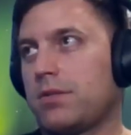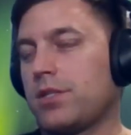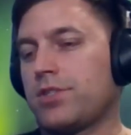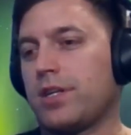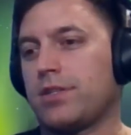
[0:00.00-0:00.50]

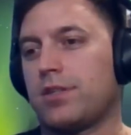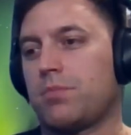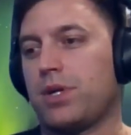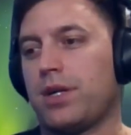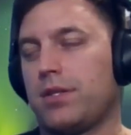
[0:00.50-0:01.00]
touchdowns
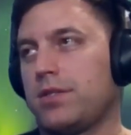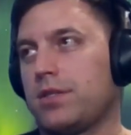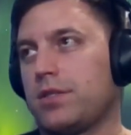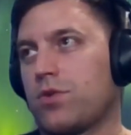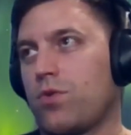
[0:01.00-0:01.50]
did Braden
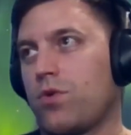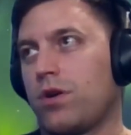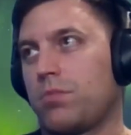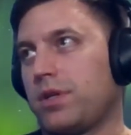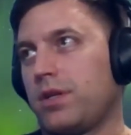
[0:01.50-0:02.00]
Lindsey score on
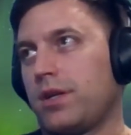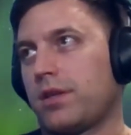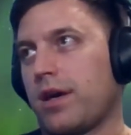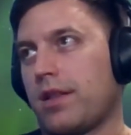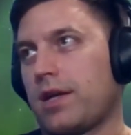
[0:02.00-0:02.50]
a play like
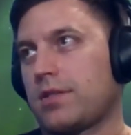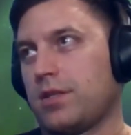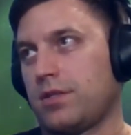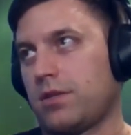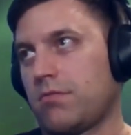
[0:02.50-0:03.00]
that last
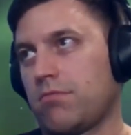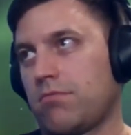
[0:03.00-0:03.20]
season?